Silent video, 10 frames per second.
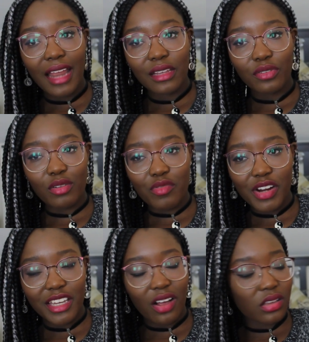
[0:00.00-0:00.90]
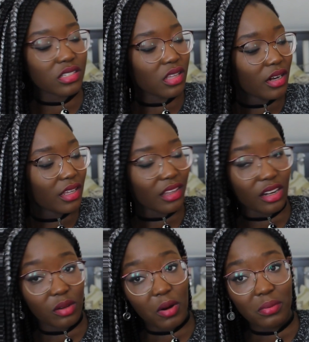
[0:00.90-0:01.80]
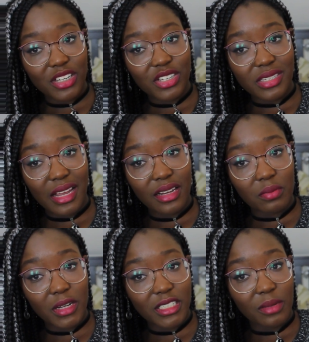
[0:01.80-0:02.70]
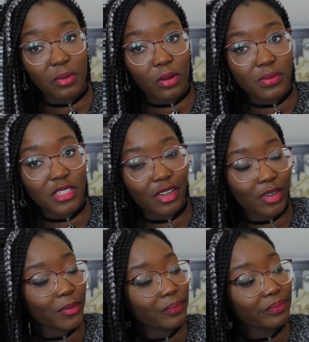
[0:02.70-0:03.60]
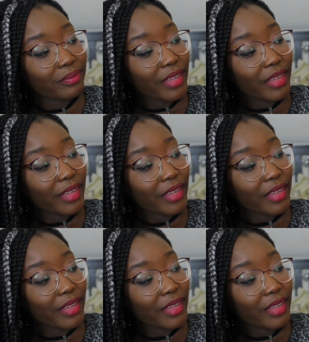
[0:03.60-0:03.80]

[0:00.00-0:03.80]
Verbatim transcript: And if I really can't style it, then I'll probably just sell it on my Depop, so